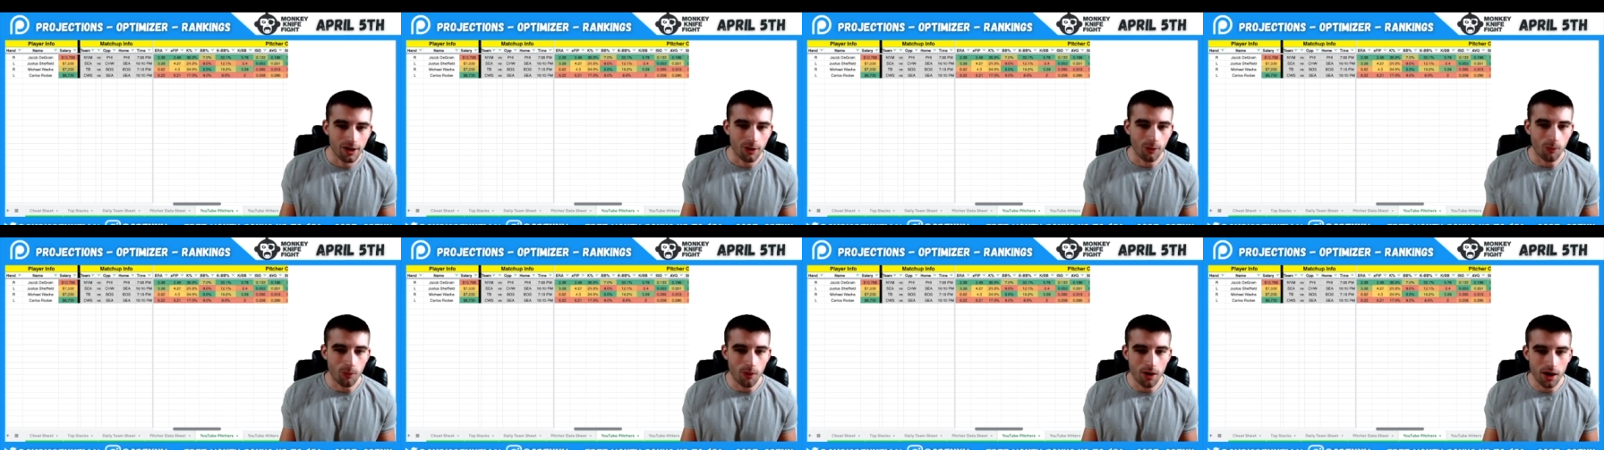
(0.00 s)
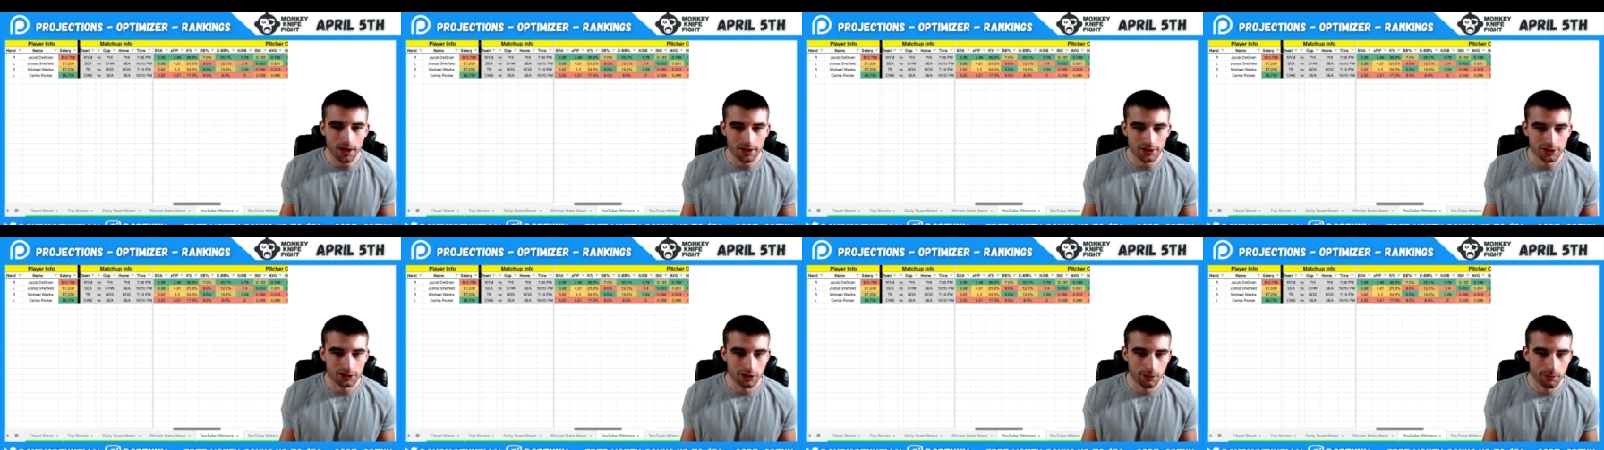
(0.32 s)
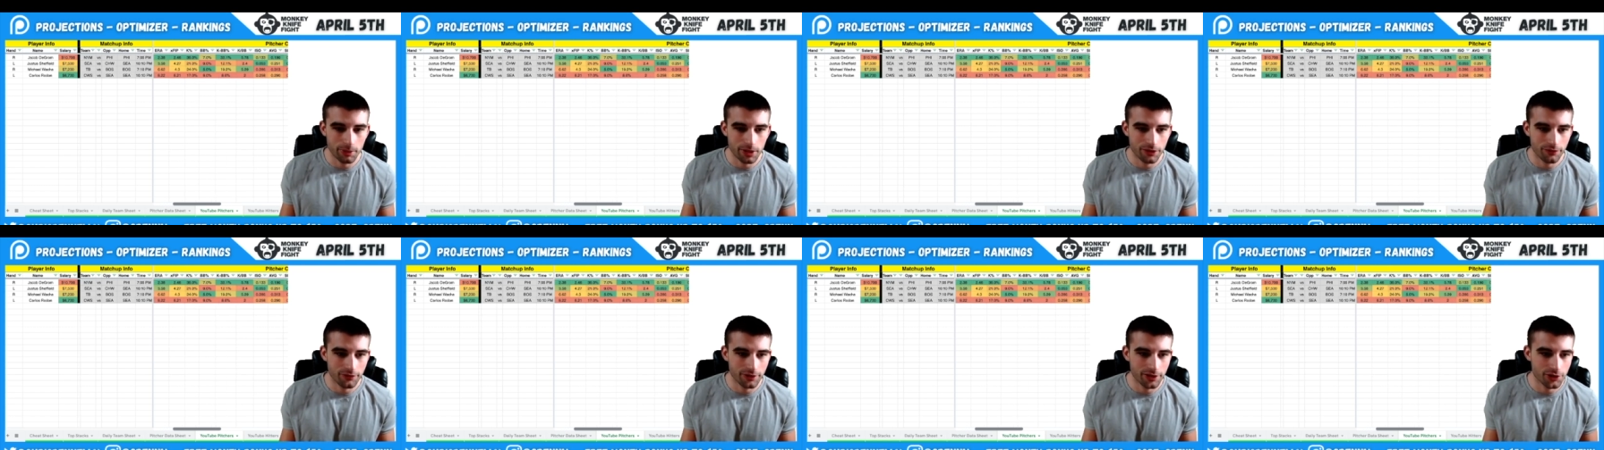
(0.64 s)
Walks are a
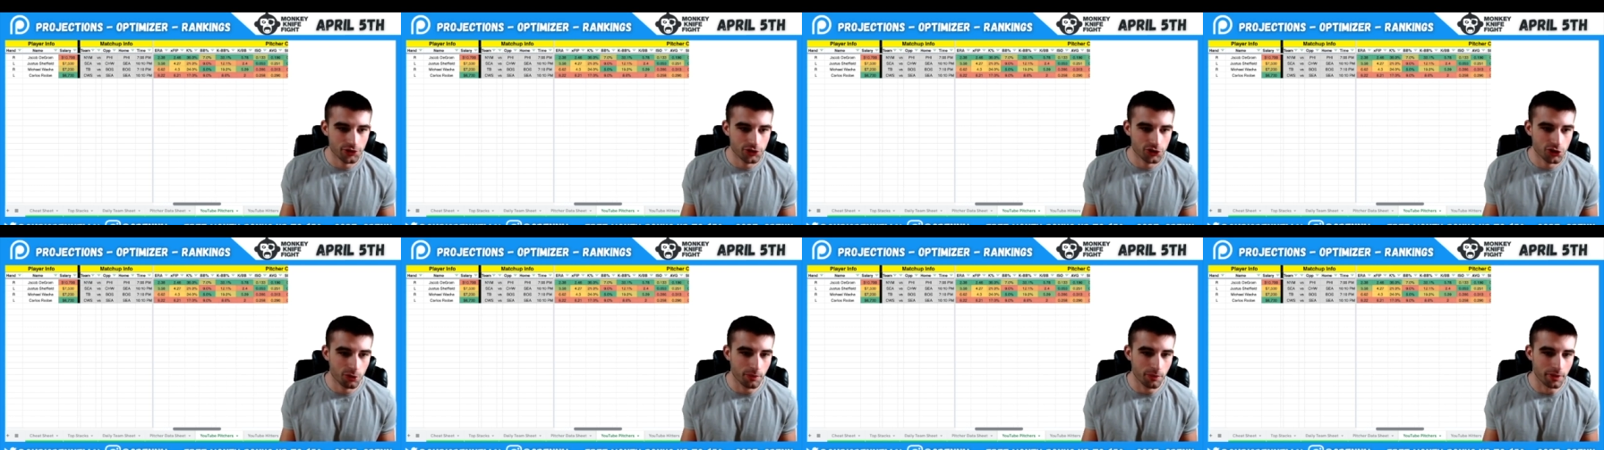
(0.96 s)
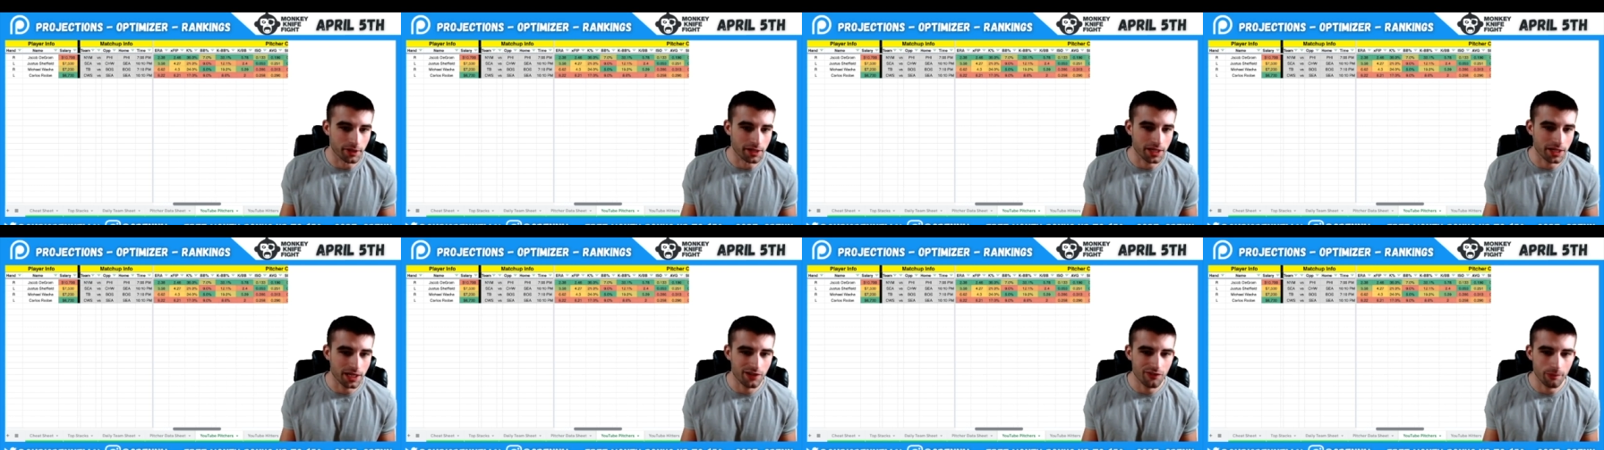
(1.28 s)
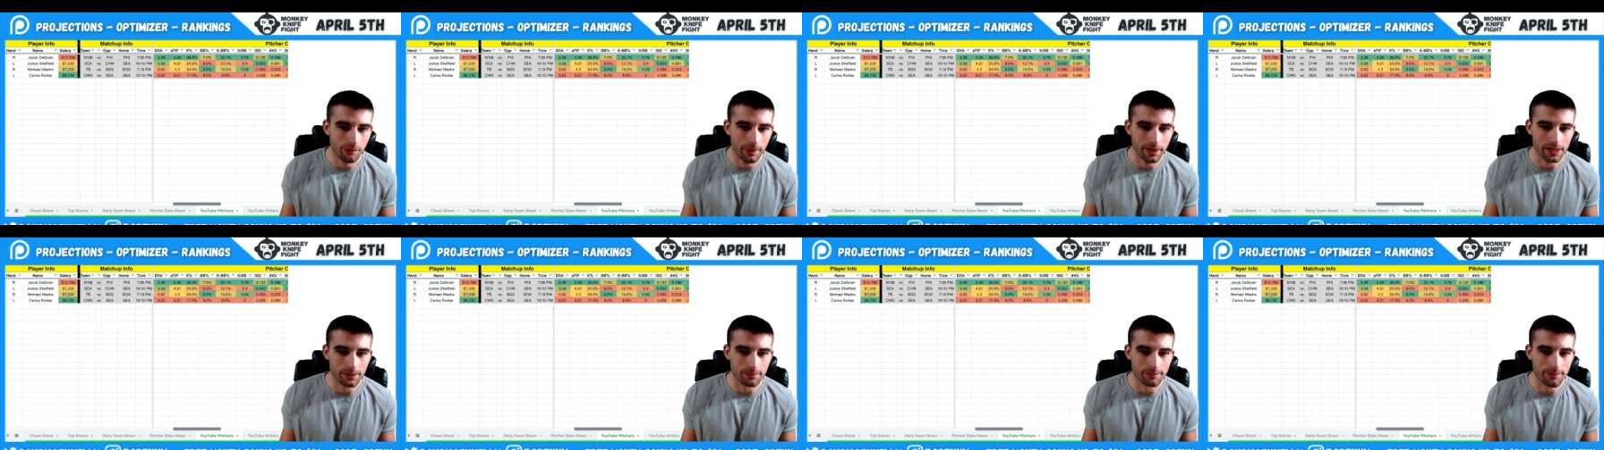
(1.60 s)
bit of an issue, but he didn't give
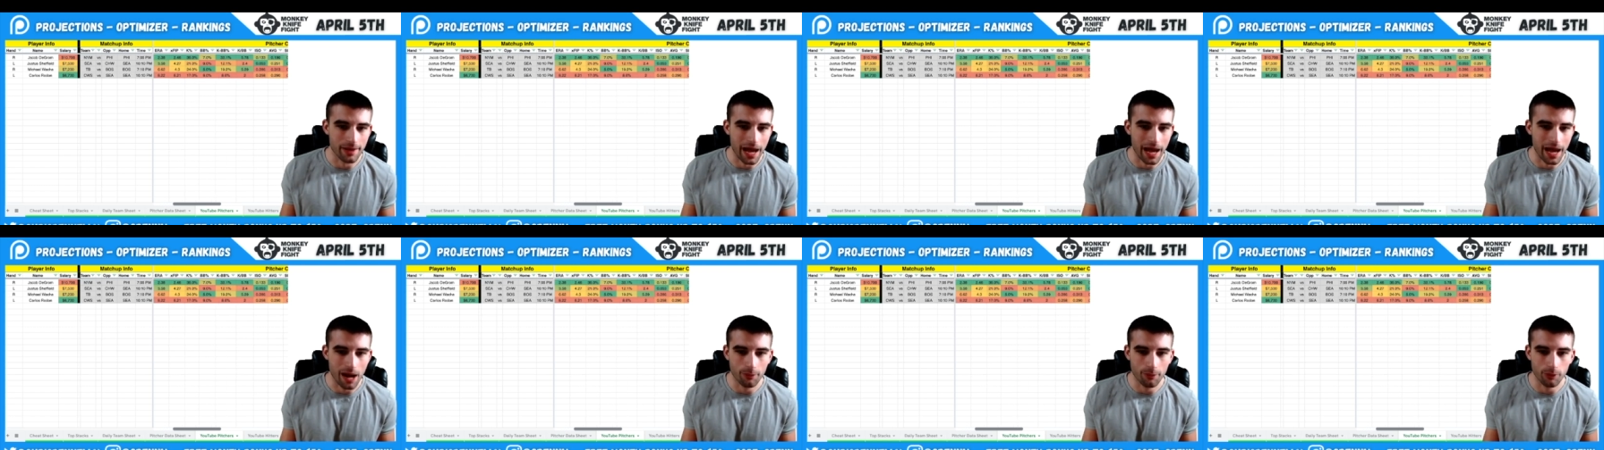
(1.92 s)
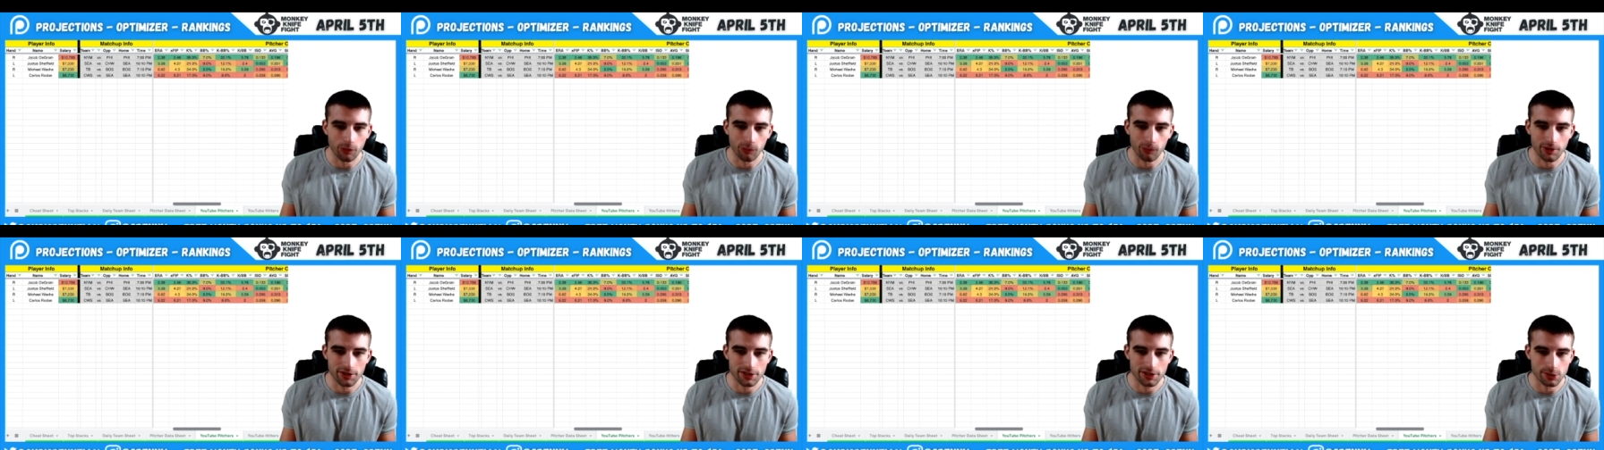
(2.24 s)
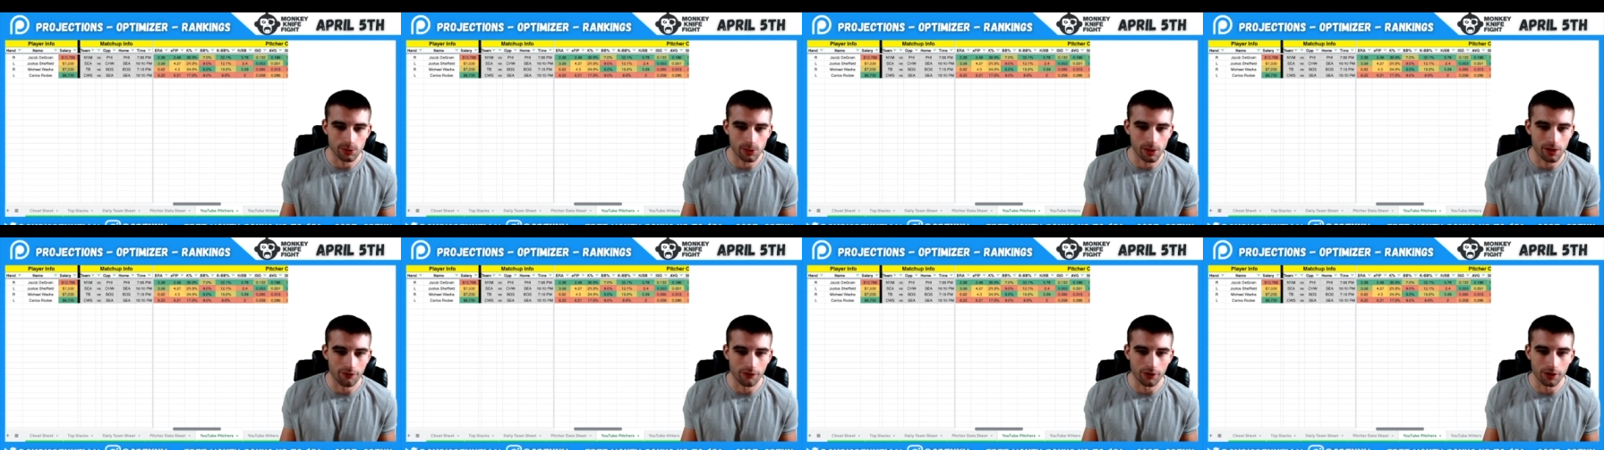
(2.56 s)
up any power
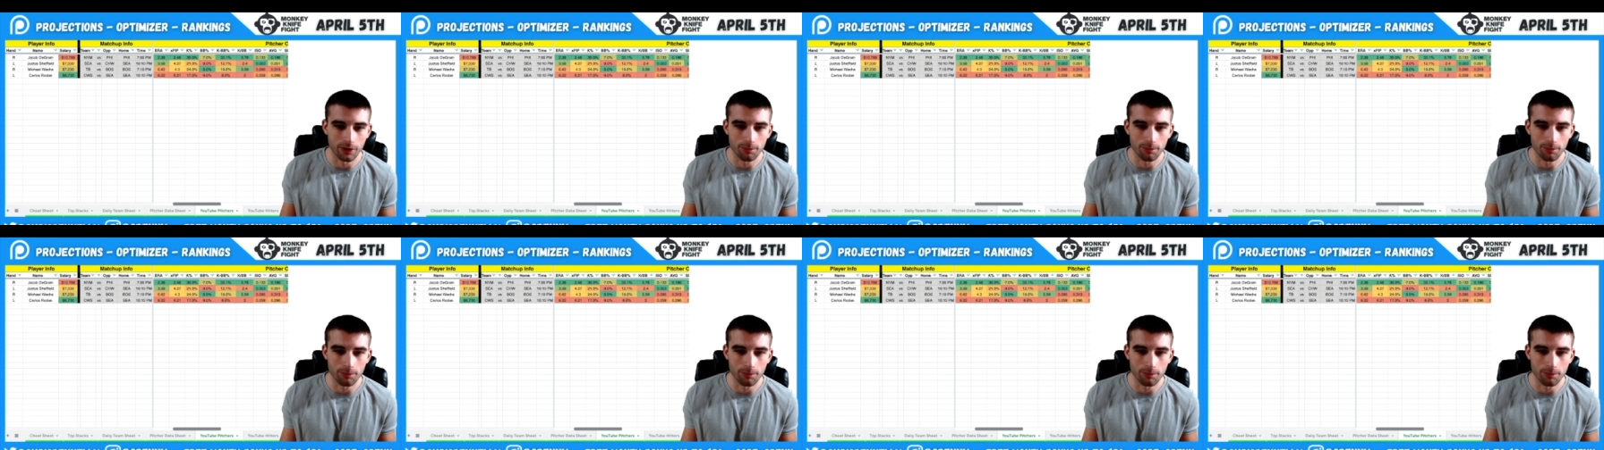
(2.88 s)
whatsoever.